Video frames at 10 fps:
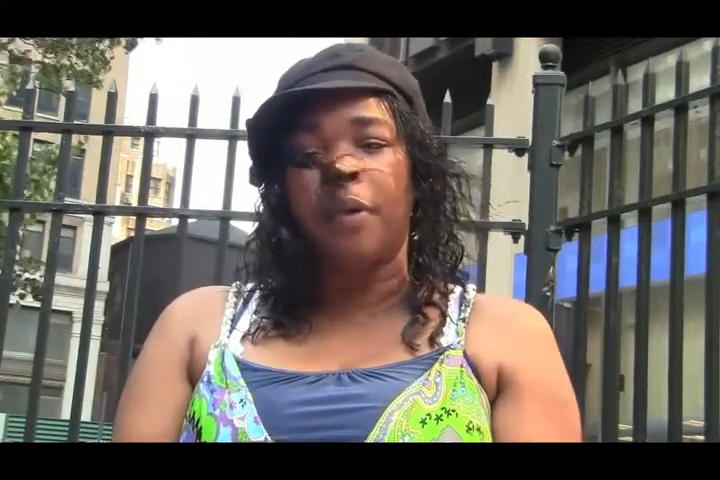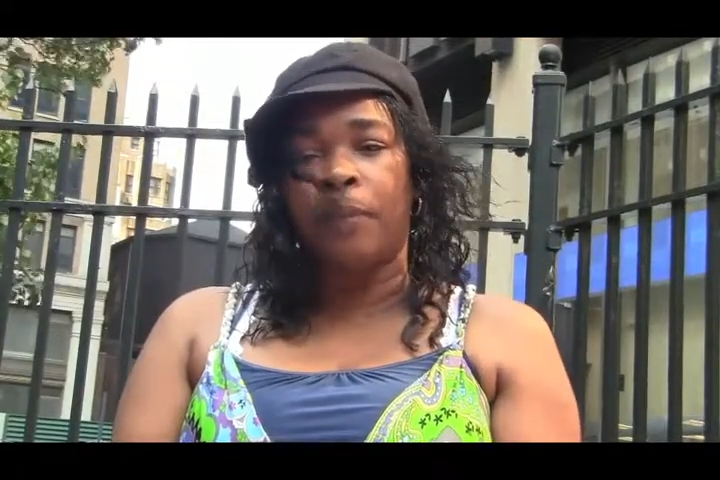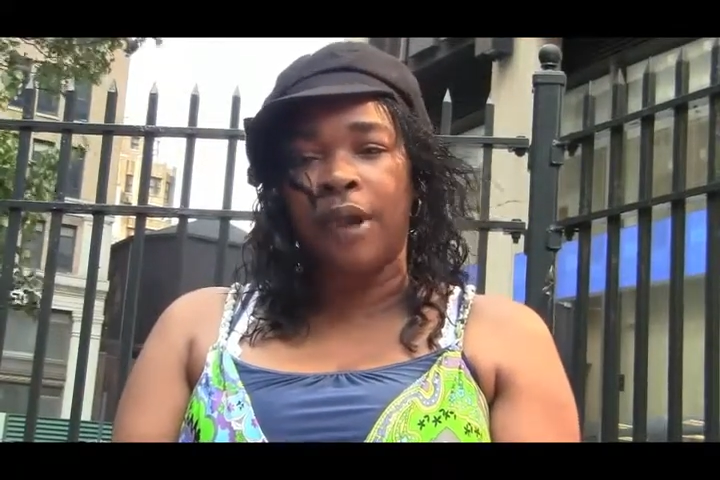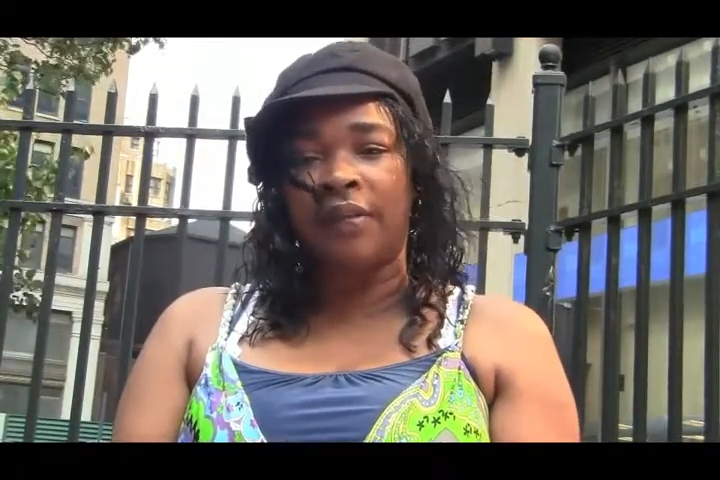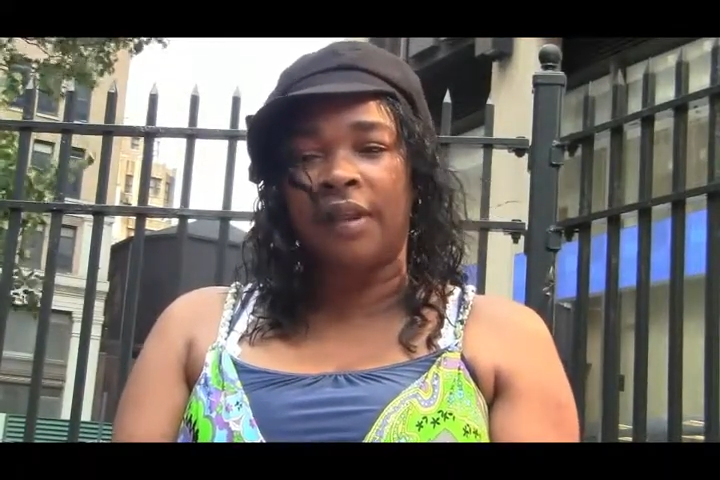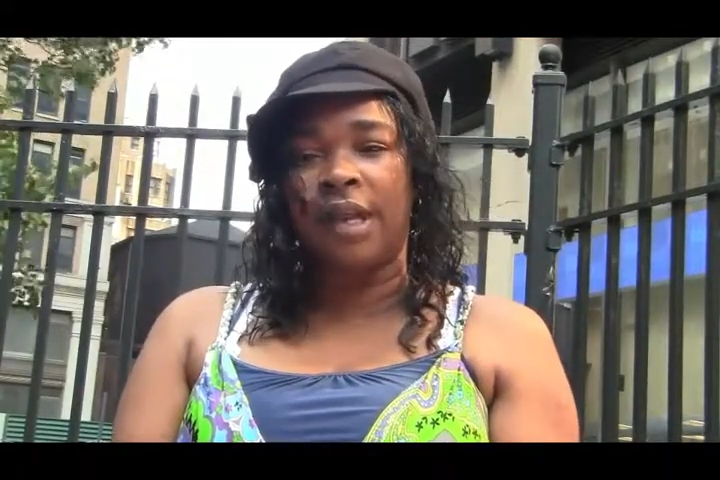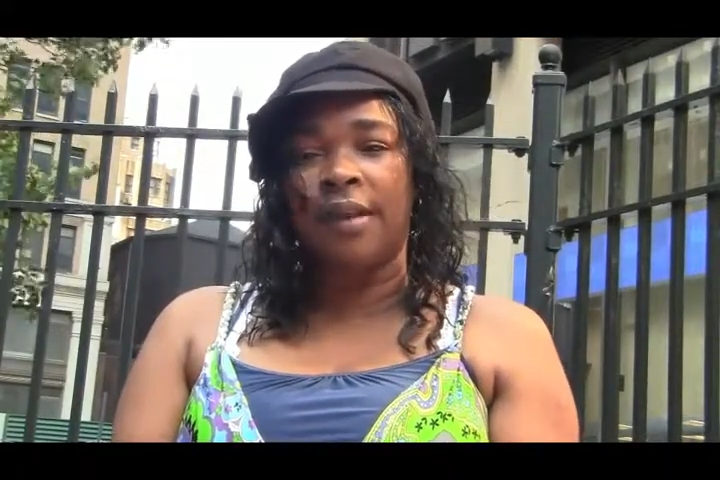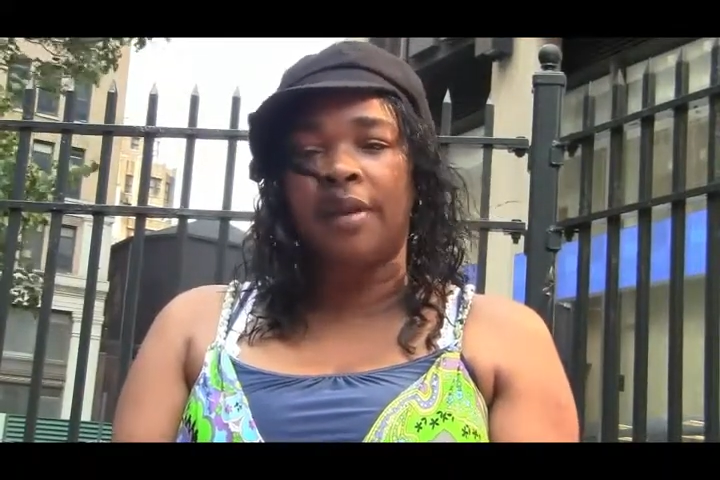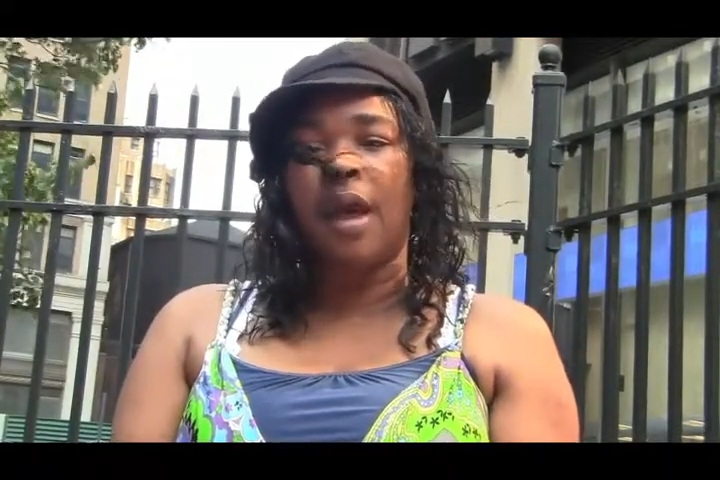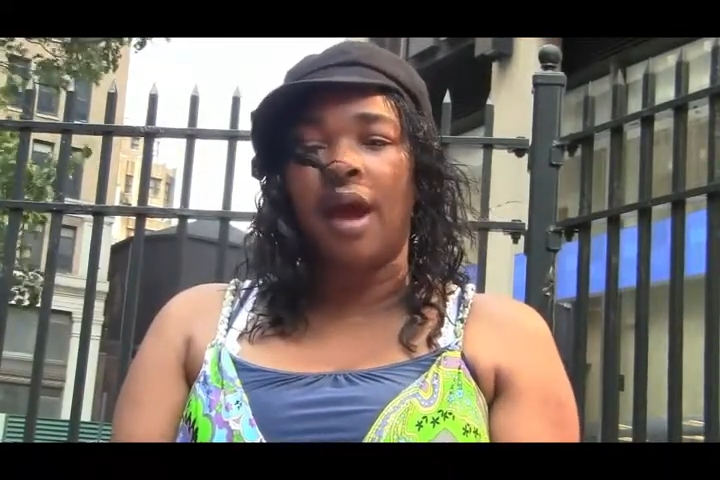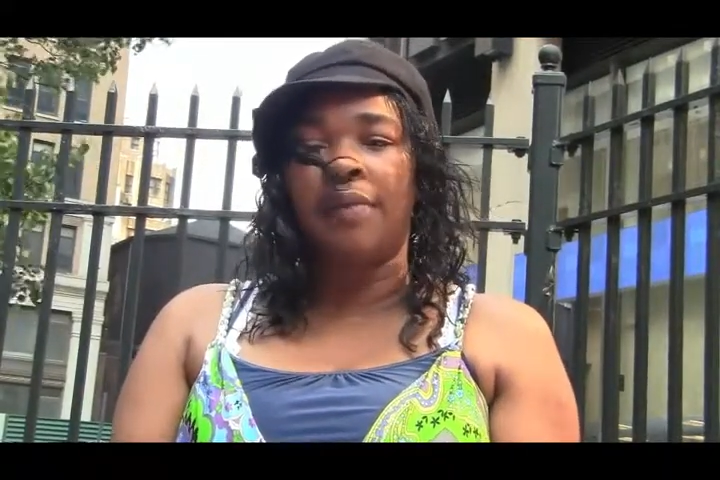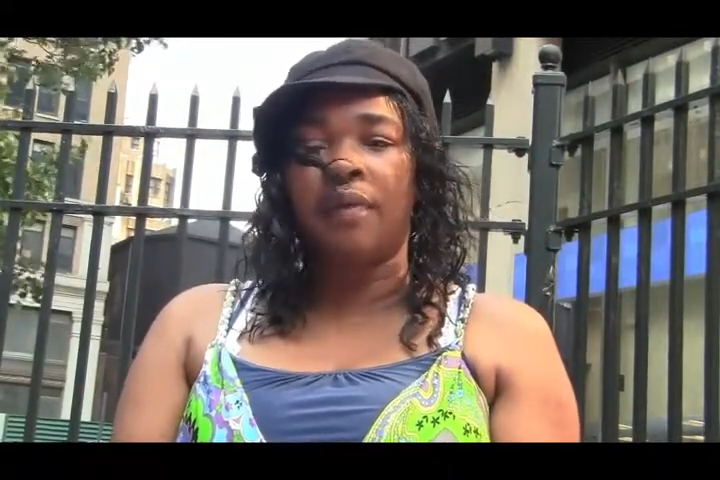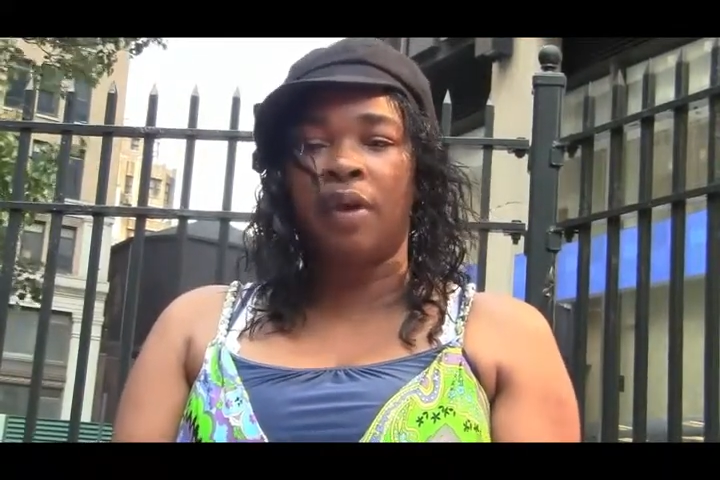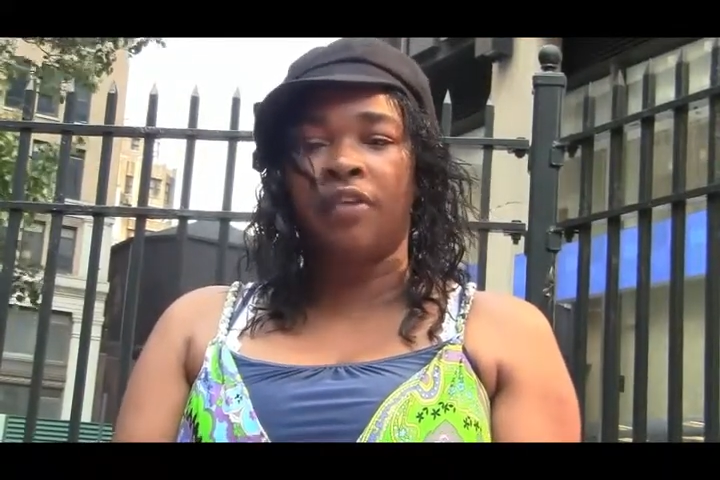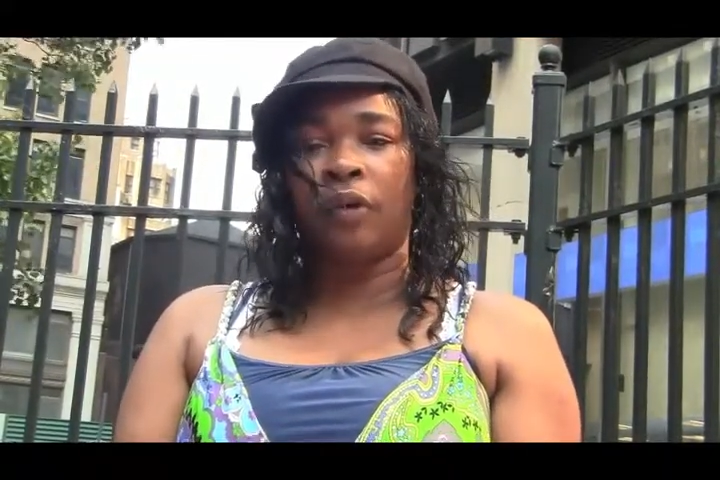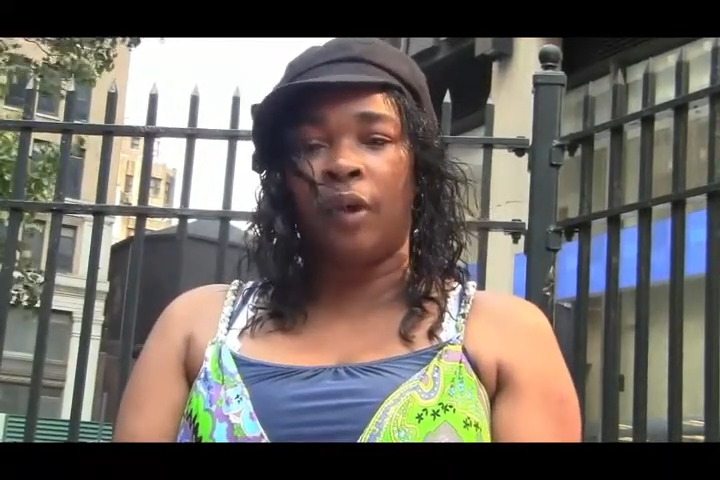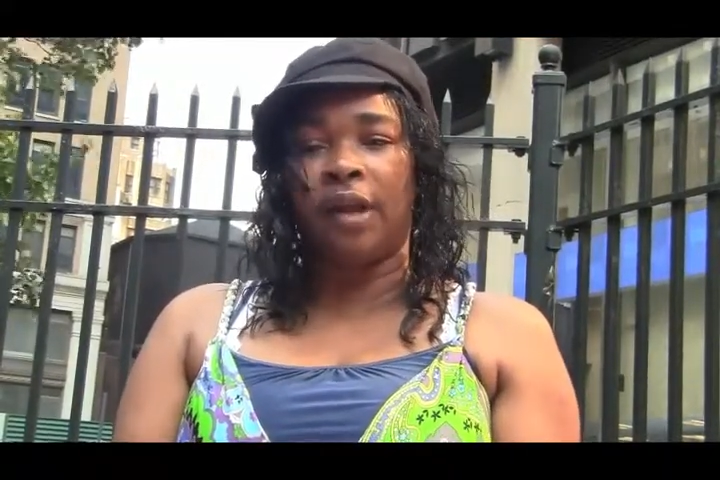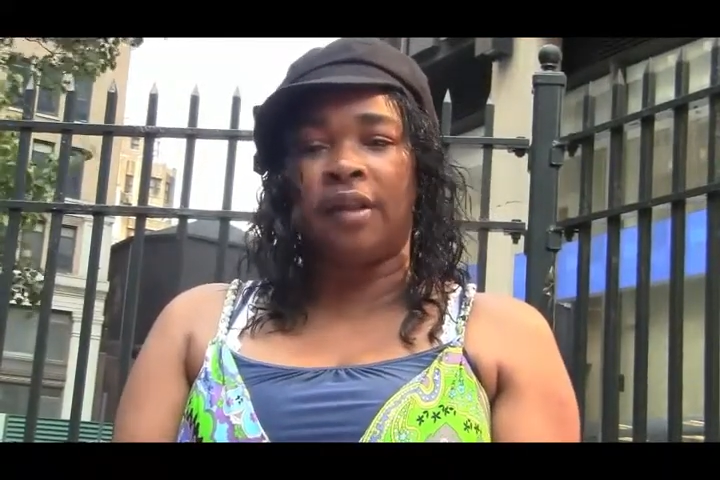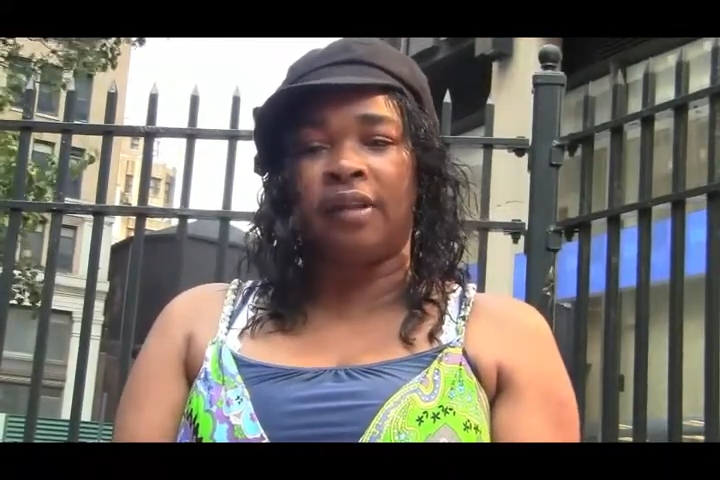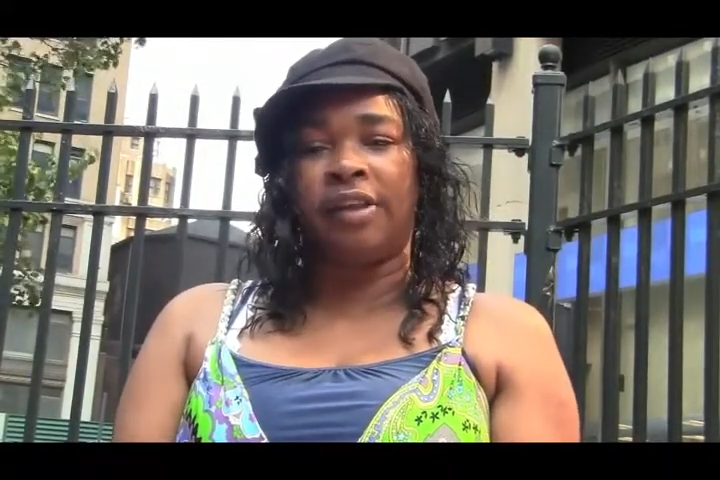the president of the ROASA
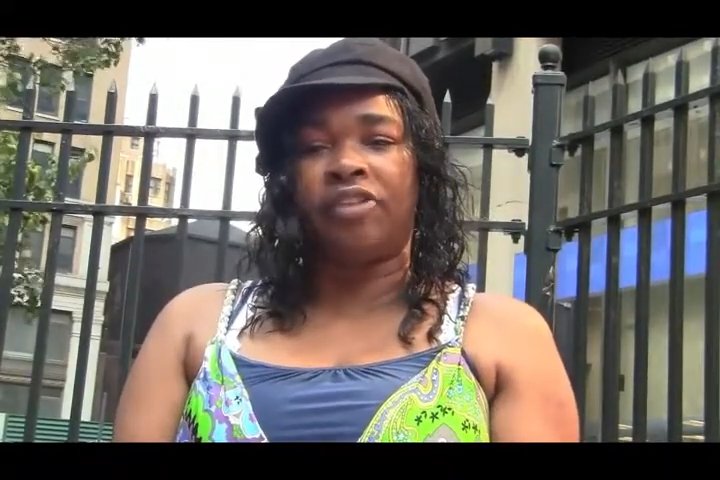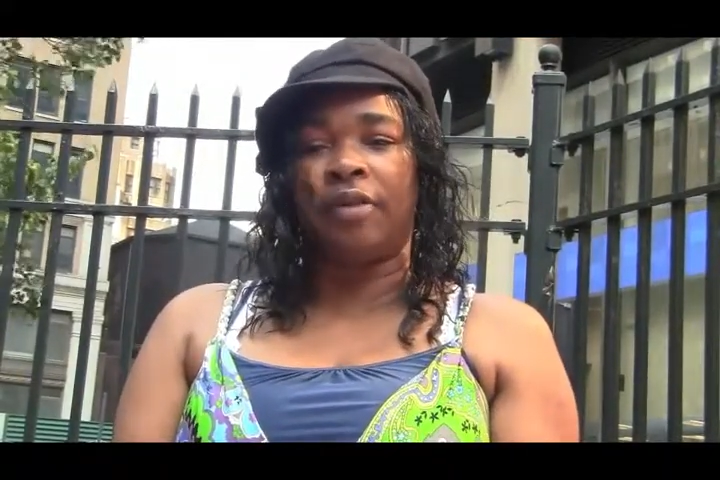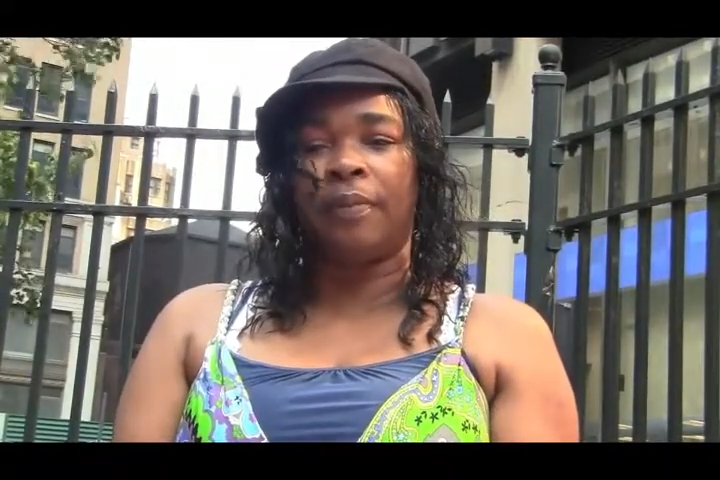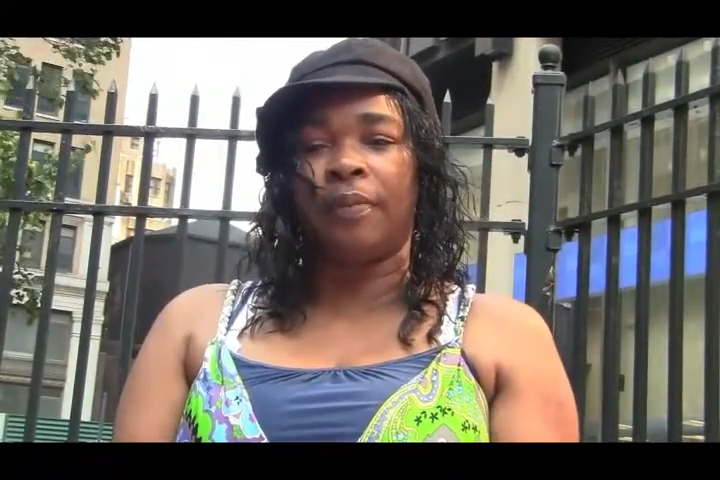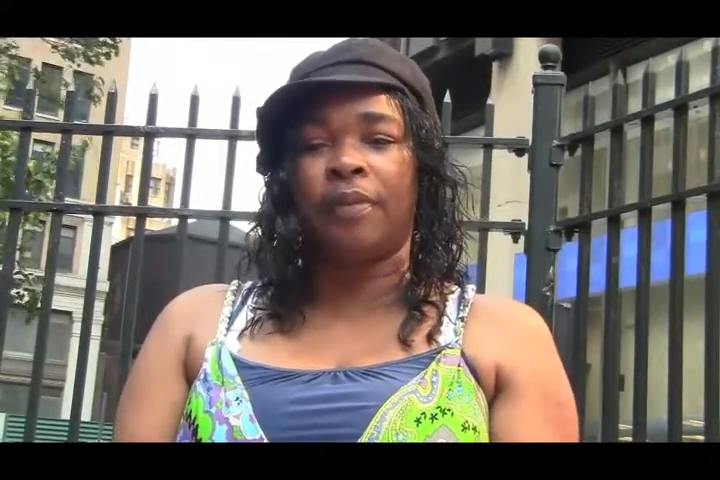organization.